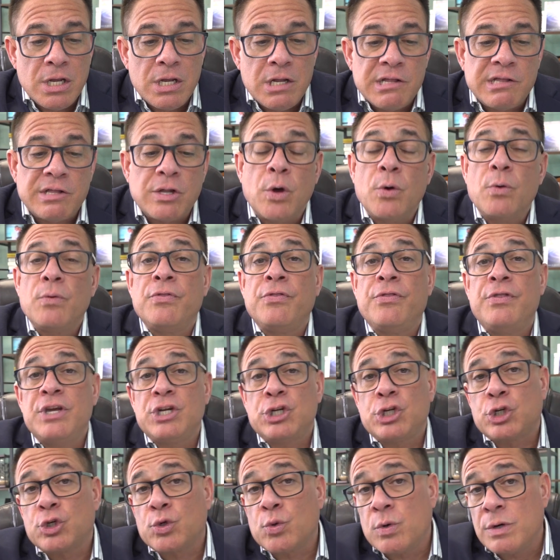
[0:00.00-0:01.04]
So this
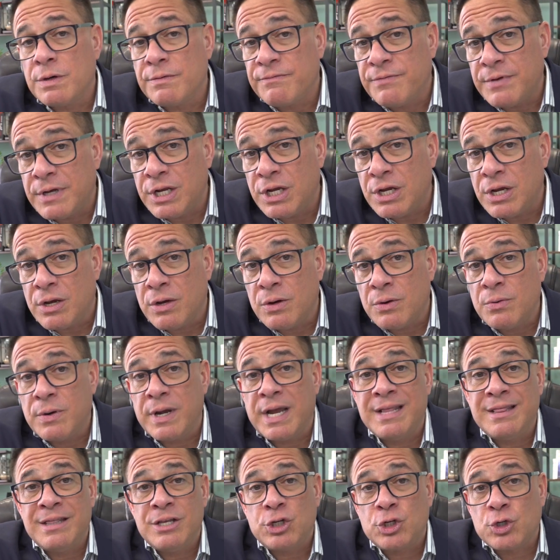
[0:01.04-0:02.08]
short video
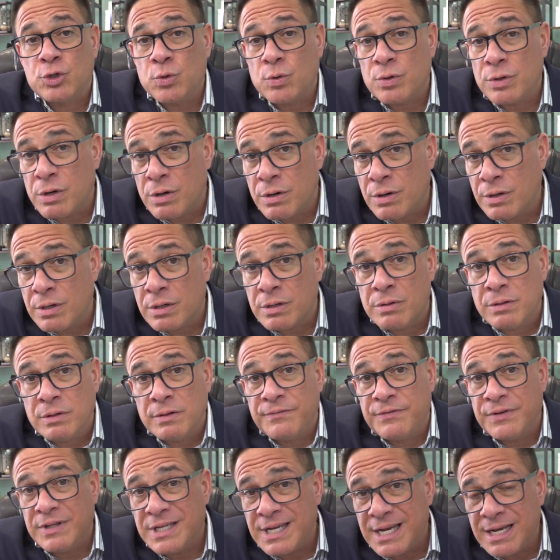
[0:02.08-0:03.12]
and this short article,
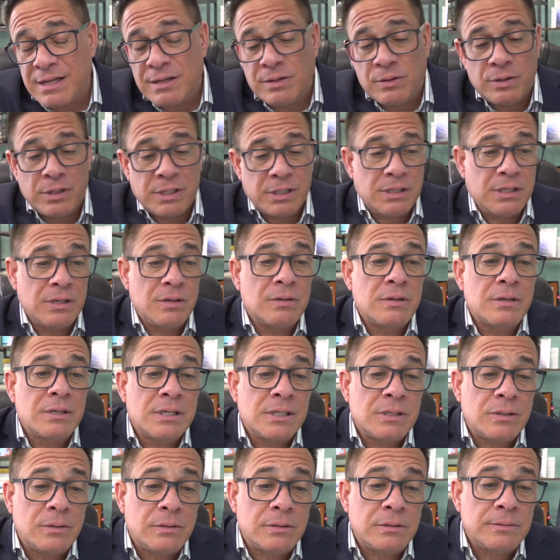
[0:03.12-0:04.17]
if you take a look at the
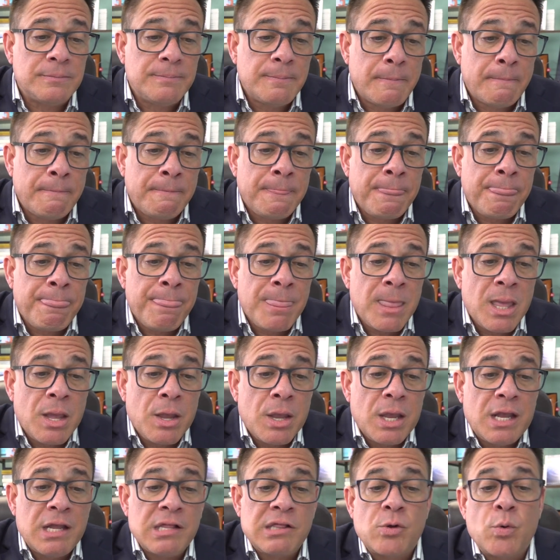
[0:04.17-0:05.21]
article,
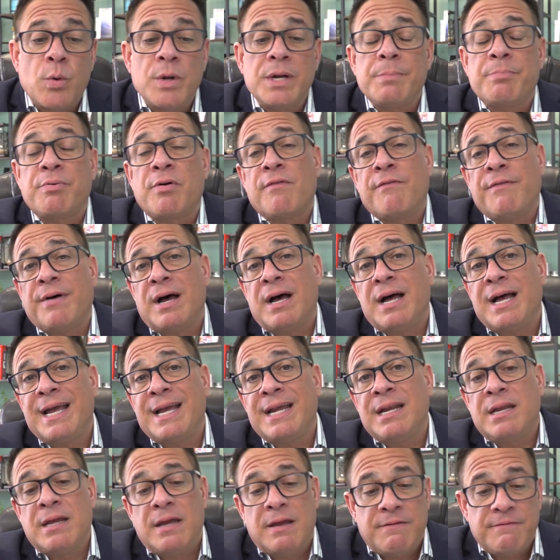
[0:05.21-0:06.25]
is going to
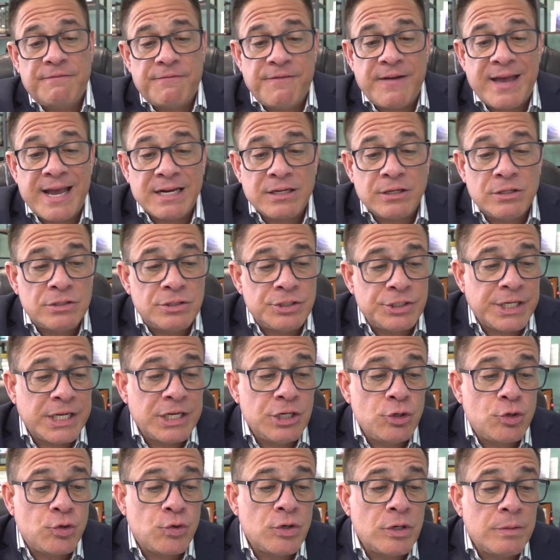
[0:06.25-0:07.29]
provide factors
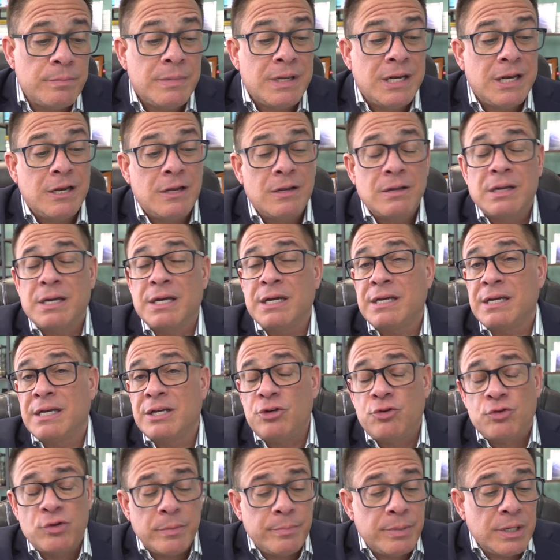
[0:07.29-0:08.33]
contributing uh,
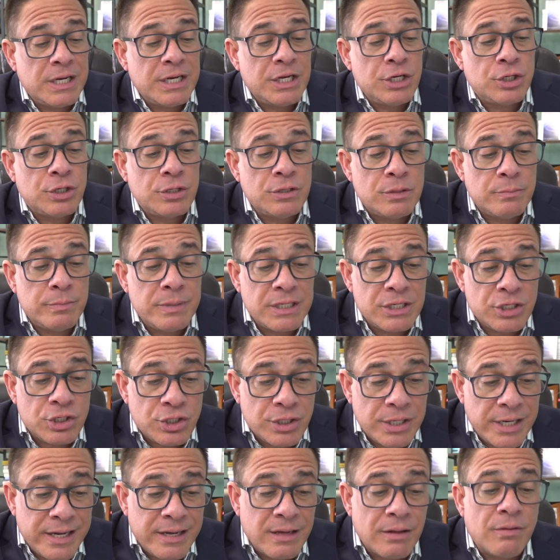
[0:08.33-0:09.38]
contributing to
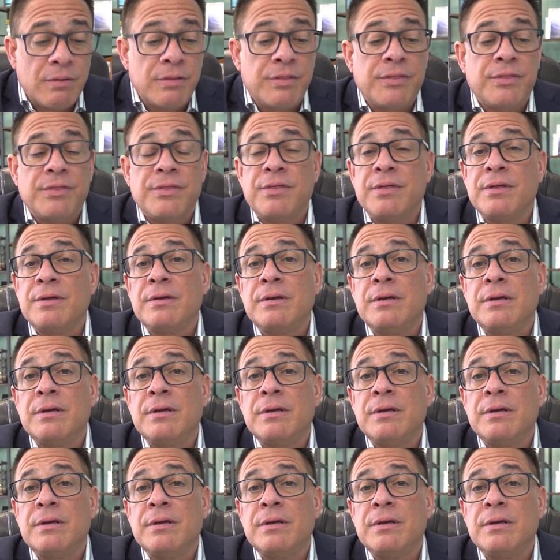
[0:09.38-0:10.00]
diminished health,